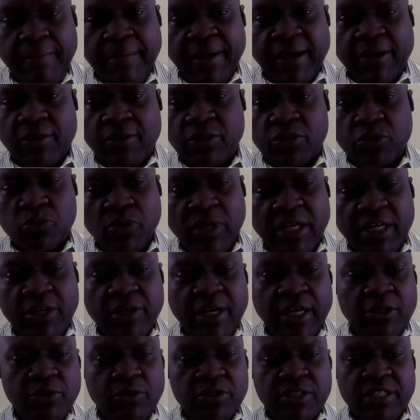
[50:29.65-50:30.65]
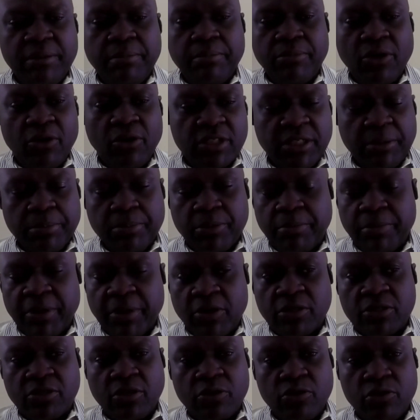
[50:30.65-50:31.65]
Because when you are using multiple,
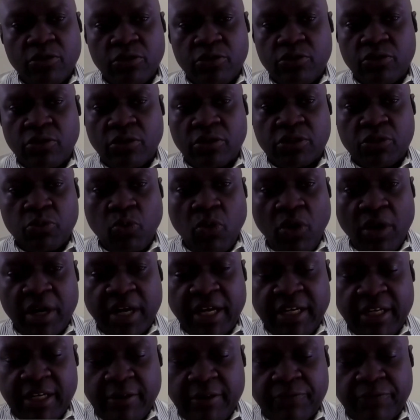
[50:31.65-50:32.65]
because all those drugs work in